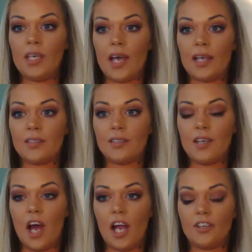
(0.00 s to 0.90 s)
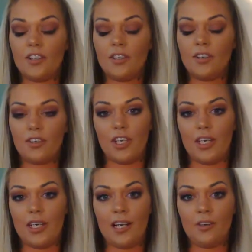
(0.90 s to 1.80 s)
that's not
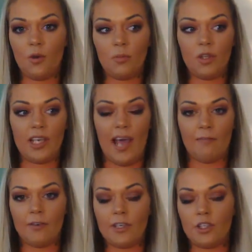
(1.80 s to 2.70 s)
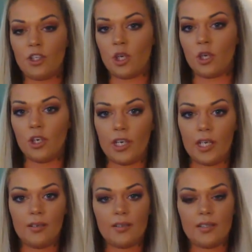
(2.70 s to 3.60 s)
good. I normally average
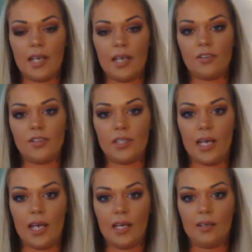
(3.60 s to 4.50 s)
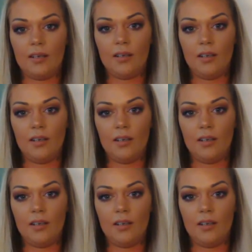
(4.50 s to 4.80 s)
30 sales a day.